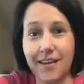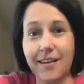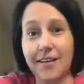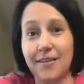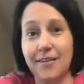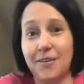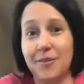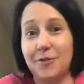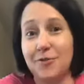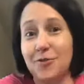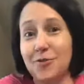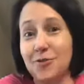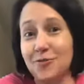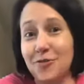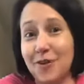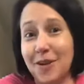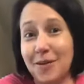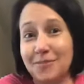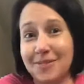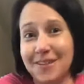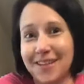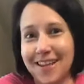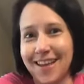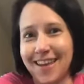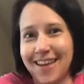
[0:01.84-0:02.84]
No
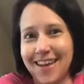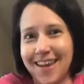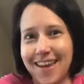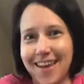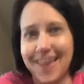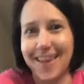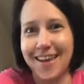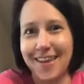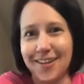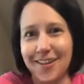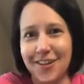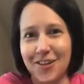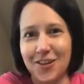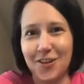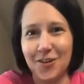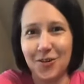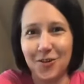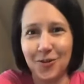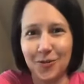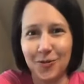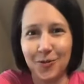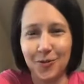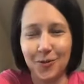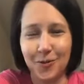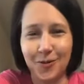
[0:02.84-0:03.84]
scrubs. Can
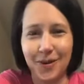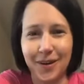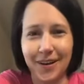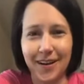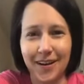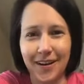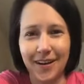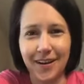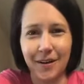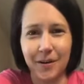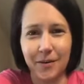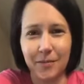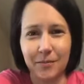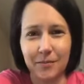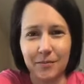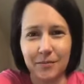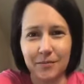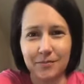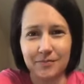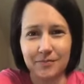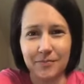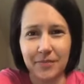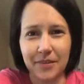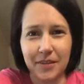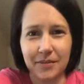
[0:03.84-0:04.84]
you um,
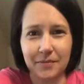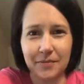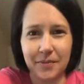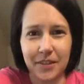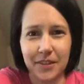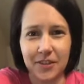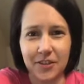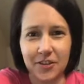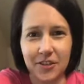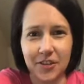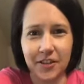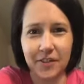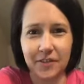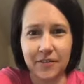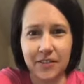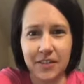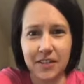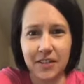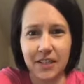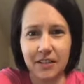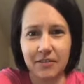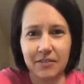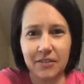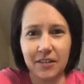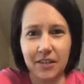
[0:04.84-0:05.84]
make sure I have the
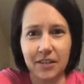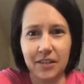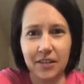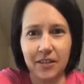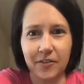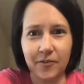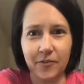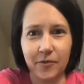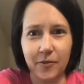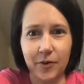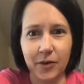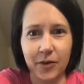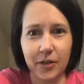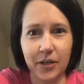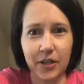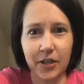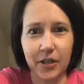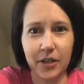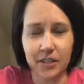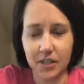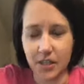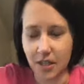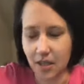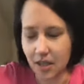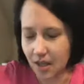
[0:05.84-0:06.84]
sound on there for you
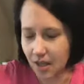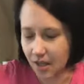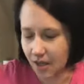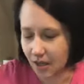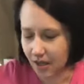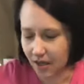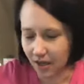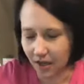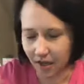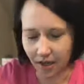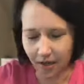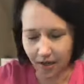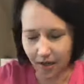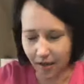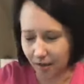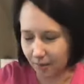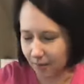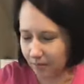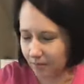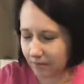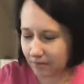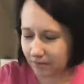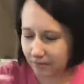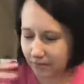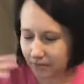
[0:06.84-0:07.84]
guys?
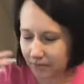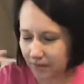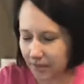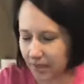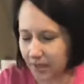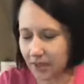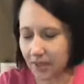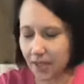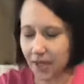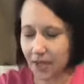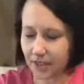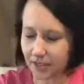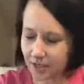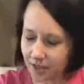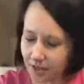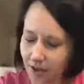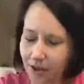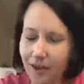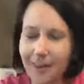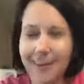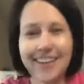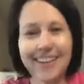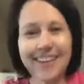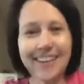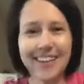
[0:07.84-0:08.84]
Um, get that
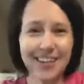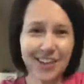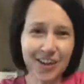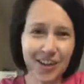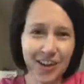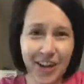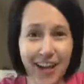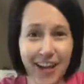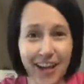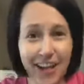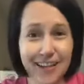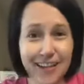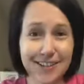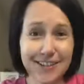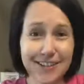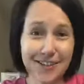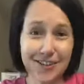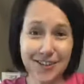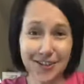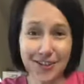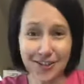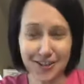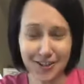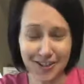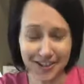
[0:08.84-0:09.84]
song in your head,
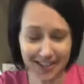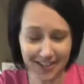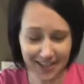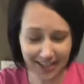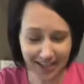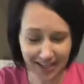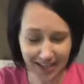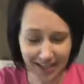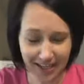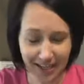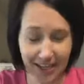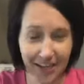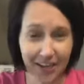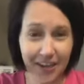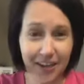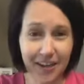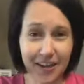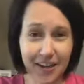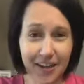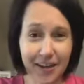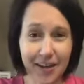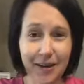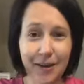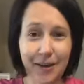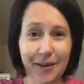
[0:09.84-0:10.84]
start singing it.
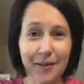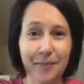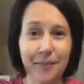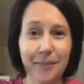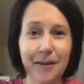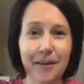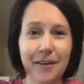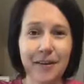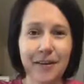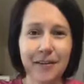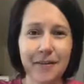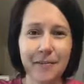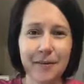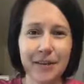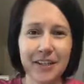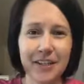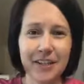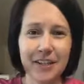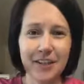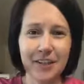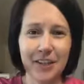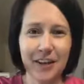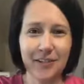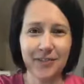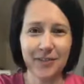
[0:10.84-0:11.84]
Um, I mean,
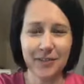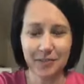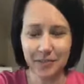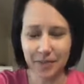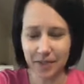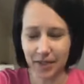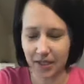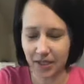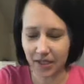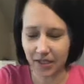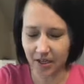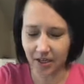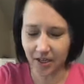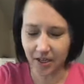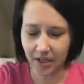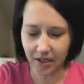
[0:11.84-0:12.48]
you'd have to be